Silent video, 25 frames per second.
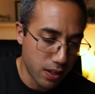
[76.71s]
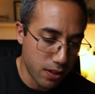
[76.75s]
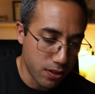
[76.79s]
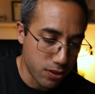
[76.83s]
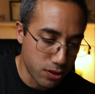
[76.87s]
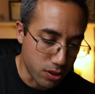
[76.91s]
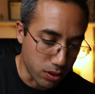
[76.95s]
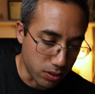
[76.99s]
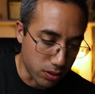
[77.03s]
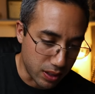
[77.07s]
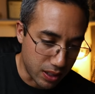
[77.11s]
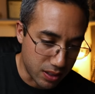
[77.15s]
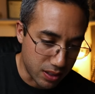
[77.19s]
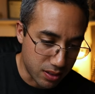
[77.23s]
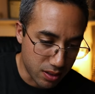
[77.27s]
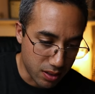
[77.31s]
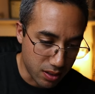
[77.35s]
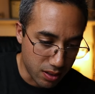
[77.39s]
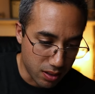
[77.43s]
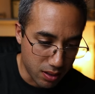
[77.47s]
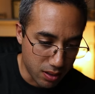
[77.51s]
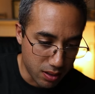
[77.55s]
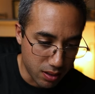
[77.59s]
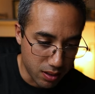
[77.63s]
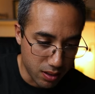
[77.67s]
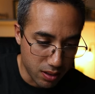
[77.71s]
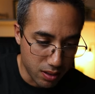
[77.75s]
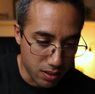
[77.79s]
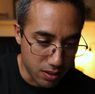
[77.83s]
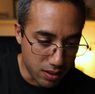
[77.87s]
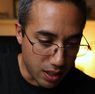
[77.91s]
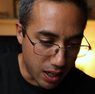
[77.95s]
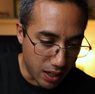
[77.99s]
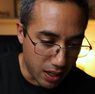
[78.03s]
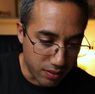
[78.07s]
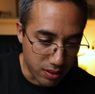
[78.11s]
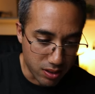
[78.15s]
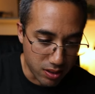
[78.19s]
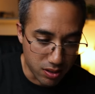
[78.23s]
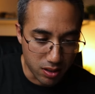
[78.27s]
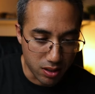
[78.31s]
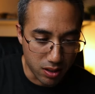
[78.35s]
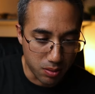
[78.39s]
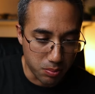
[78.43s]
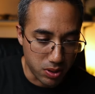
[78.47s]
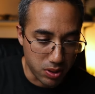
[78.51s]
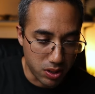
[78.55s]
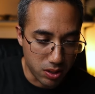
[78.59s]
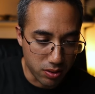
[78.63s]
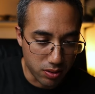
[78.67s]
So let's dive into the
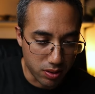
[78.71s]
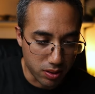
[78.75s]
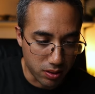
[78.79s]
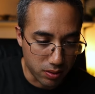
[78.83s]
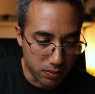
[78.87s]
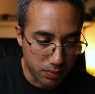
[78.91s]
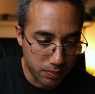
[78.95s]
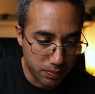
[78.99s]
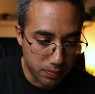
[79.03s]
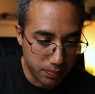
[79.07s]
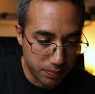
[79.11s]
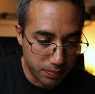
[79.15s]
material.